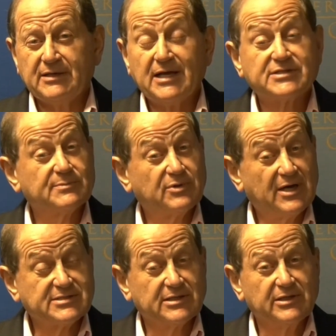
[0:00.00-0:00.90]
Not
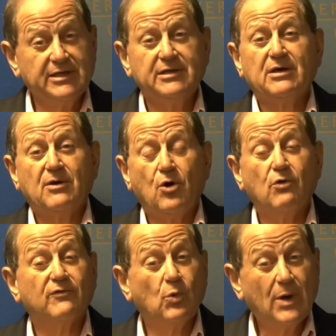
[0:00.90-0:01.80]
surprisingly,
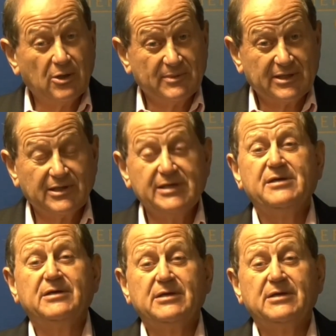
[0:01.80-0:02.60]
overwhelmingly,